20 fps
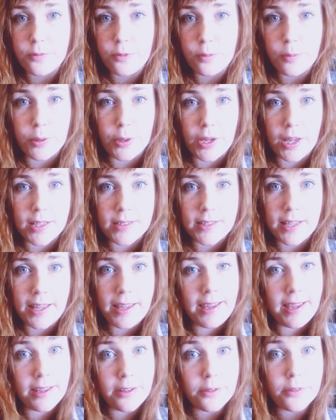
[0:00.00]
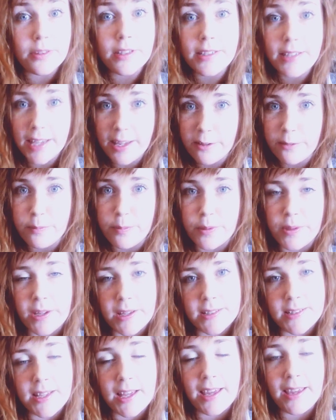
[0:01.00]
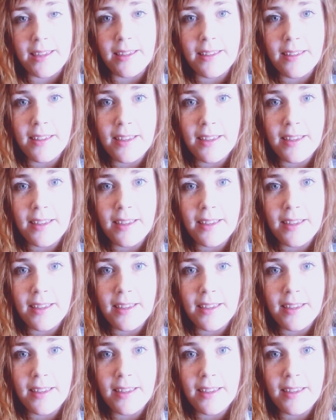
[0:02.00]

for Bunkasai and on the day of Bunkasai.